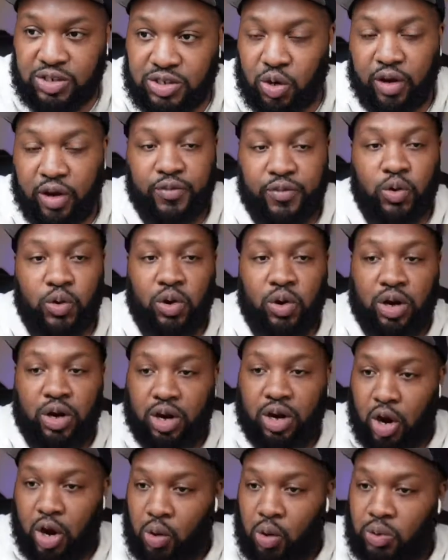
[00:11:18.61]
so if you're a
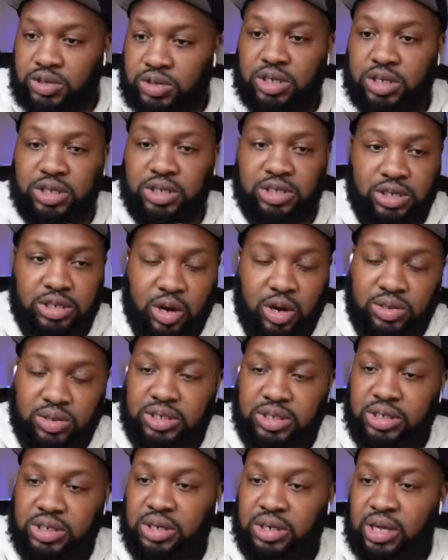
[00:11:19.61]
coach,
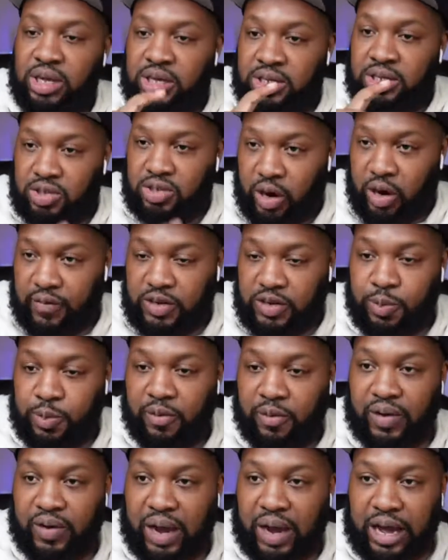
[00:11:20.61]
consultant, service
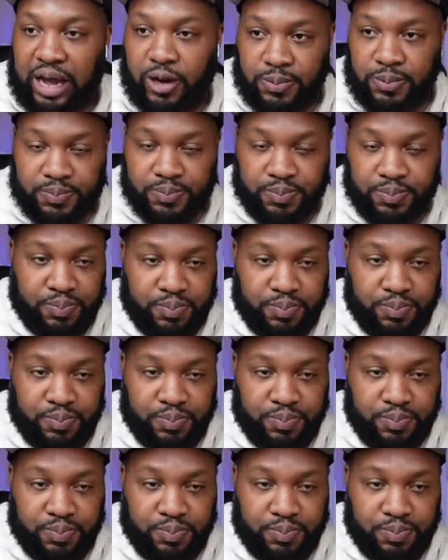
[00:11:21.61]
provider,